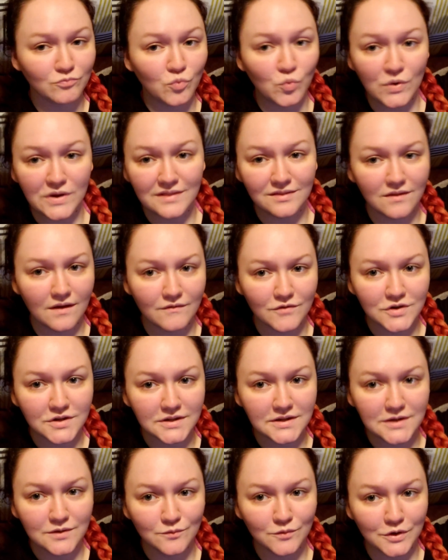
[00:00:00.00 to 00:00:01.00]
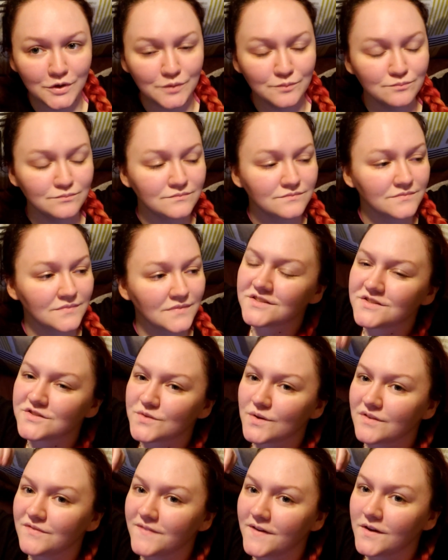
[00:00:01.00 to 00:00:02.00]
We love a clean room.
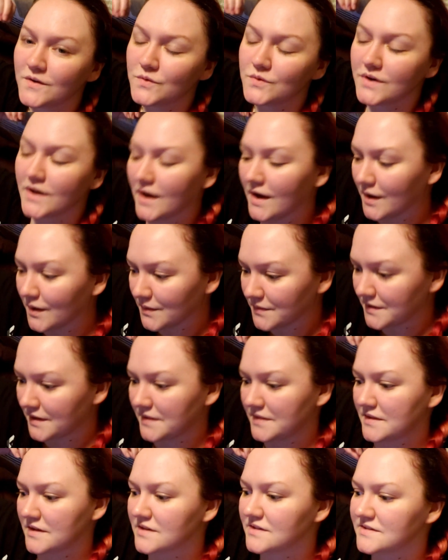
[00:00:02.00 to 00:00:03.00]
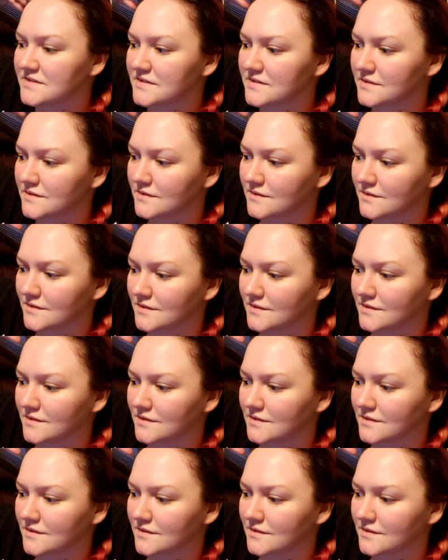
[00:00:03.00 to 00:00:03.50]
So I found out that this